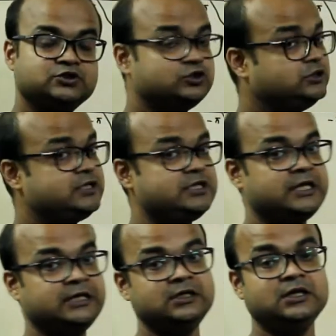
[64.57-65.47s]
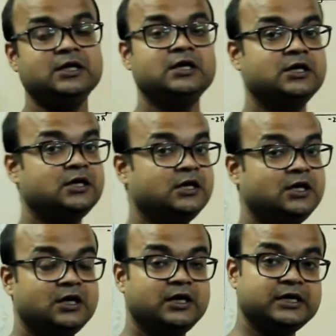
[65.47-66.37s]
So this is an
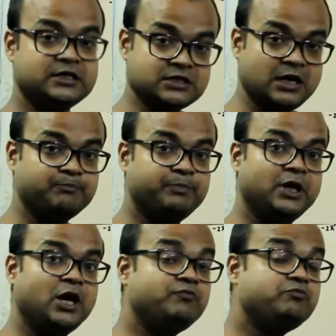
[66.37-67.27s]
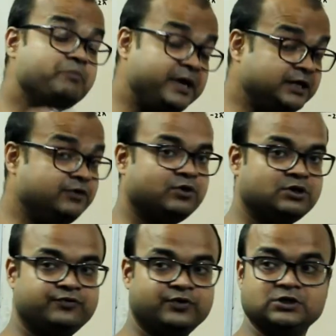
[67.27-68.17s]
example of many
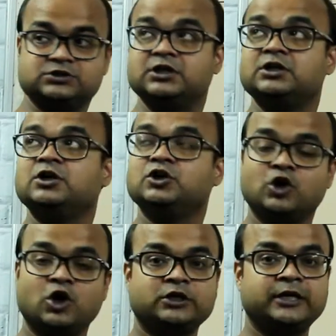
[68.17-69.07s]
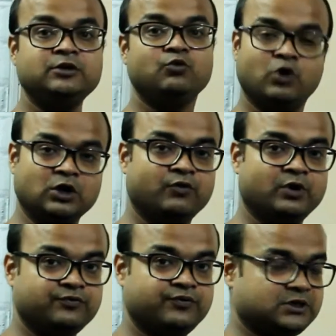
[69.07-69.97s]
one function, not an
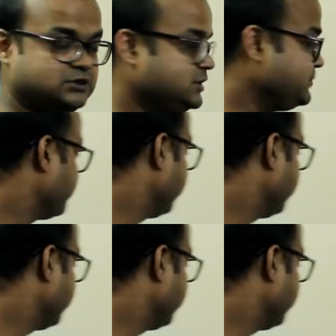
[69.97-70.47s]
one function.